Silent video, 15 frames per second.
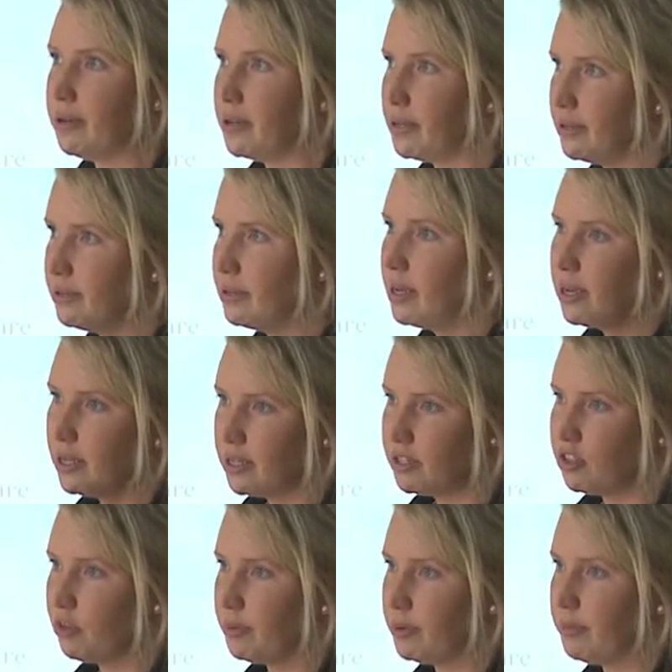You can
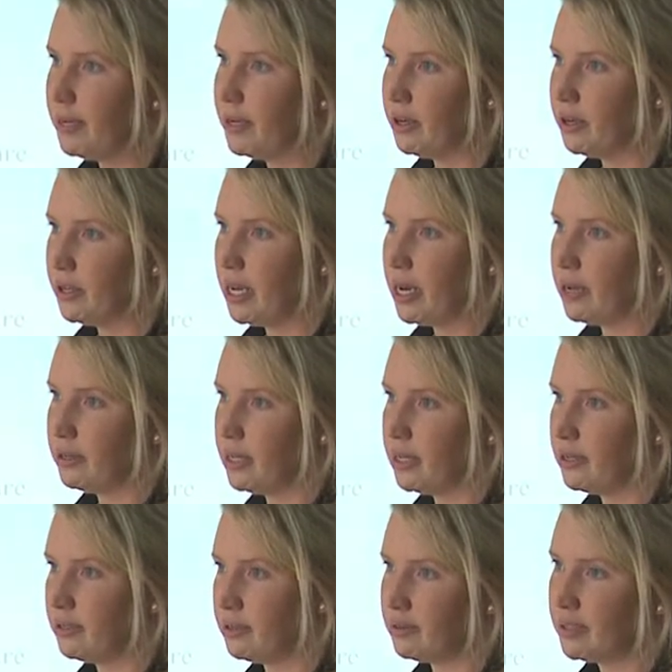stop it a bit earlier
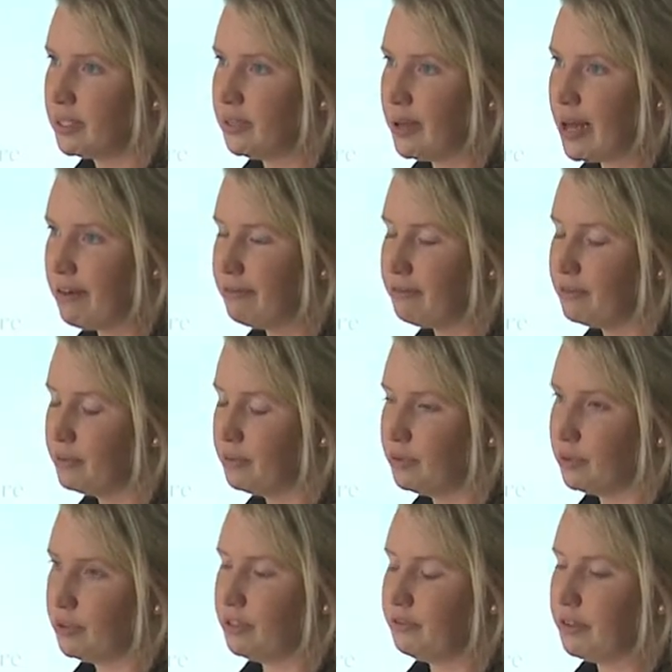and still have
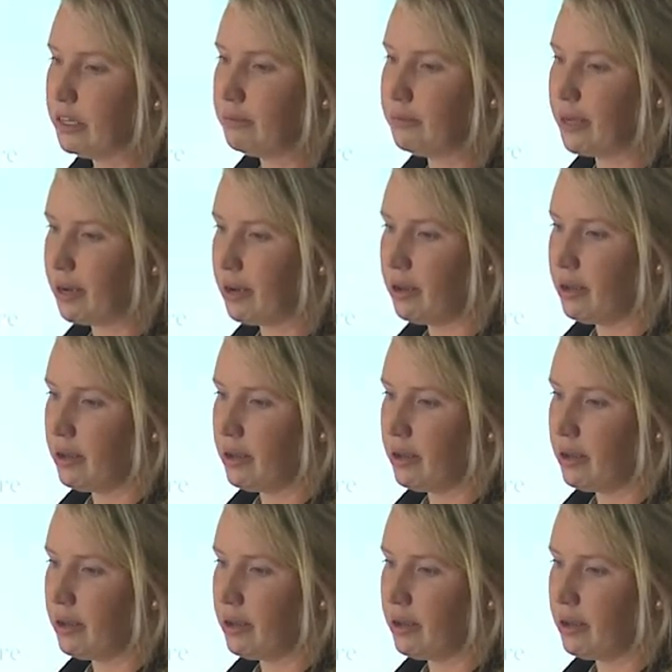good development.